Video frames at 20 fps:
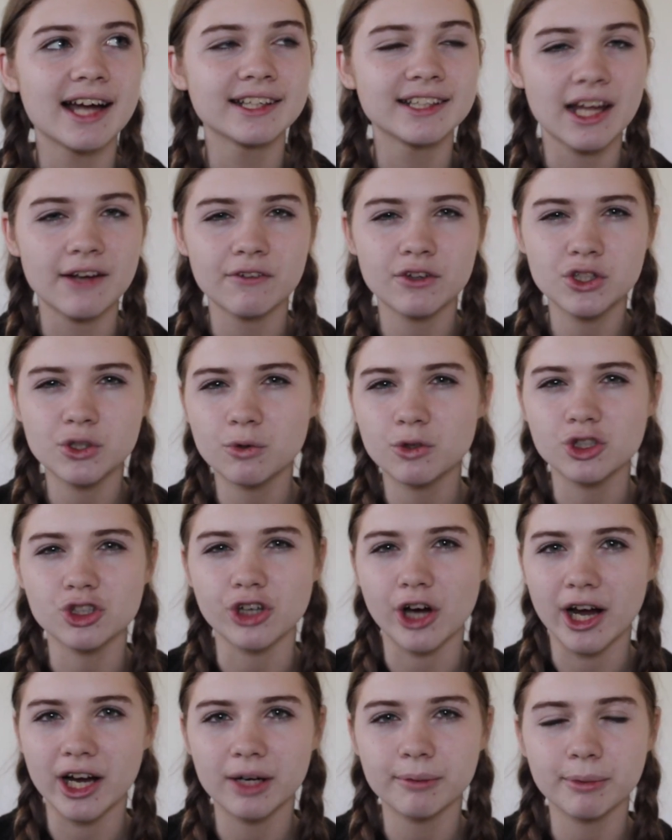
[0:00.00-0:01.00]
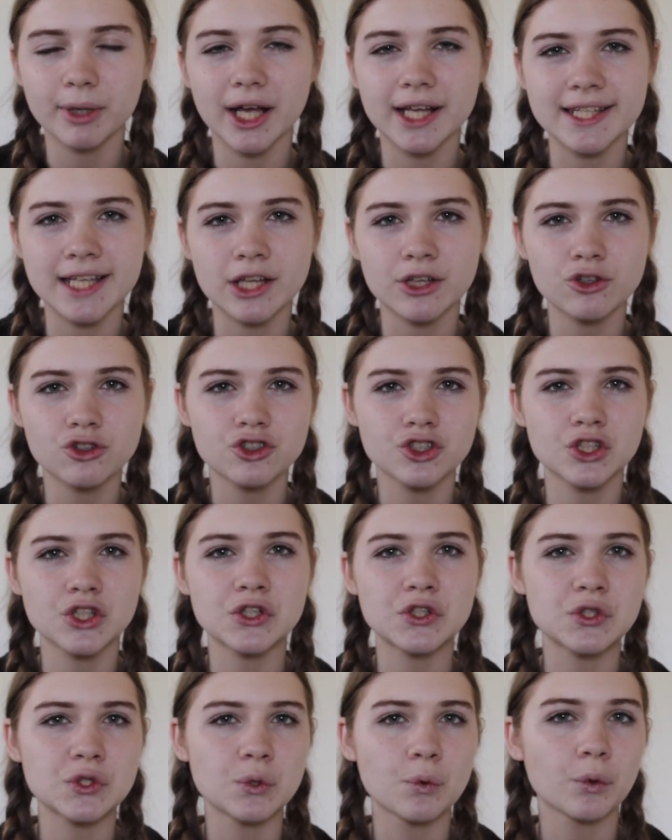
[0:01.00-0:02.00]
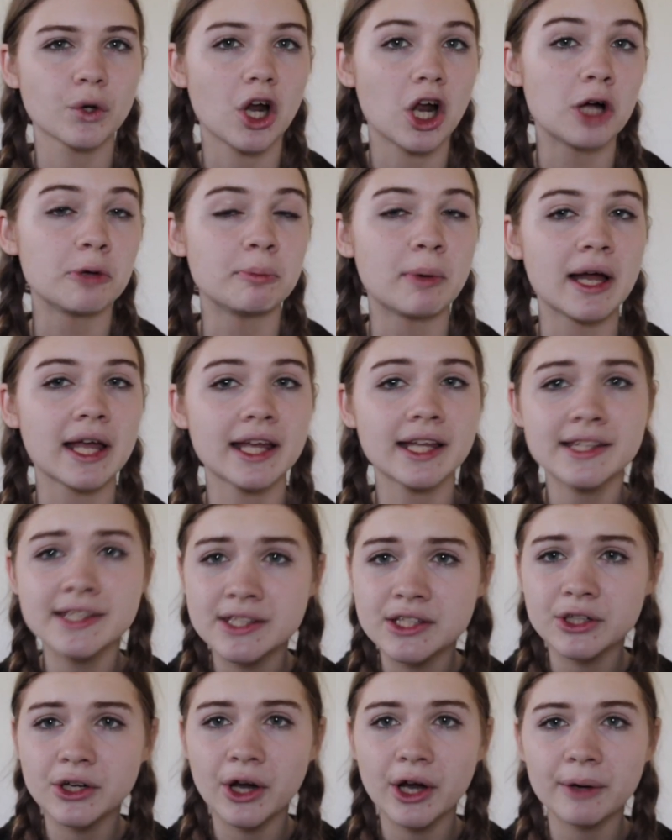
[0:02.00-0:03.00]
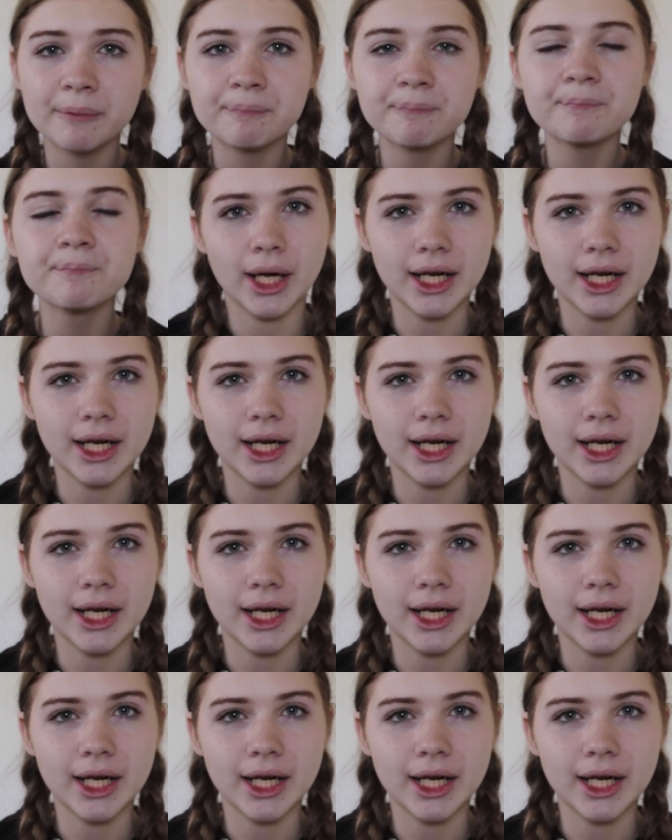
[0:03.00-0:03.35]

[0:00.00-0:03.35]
I never do a try-on because I usually just do it on my Instagram.